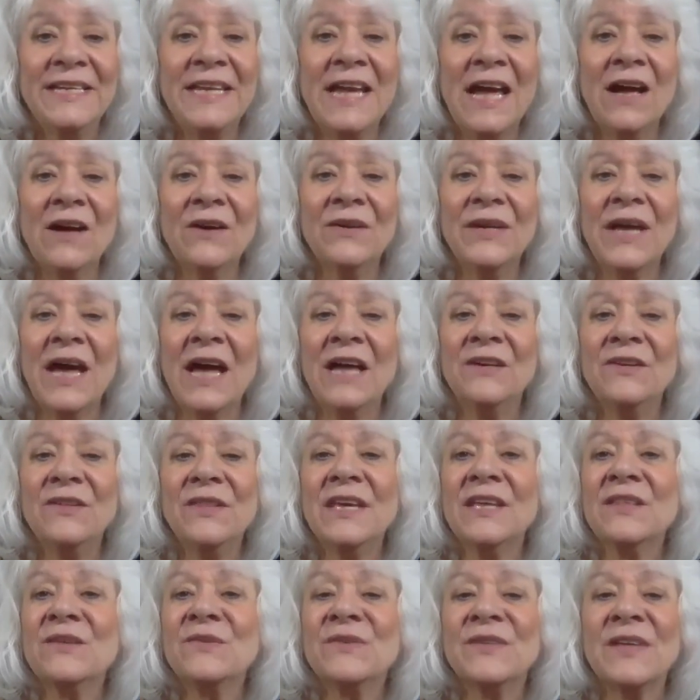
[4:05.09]
down onto
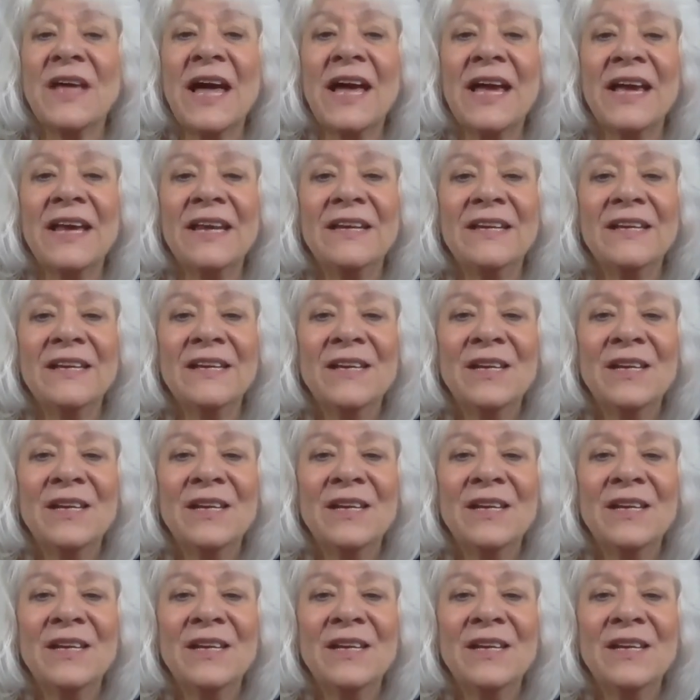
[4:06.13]
the other side.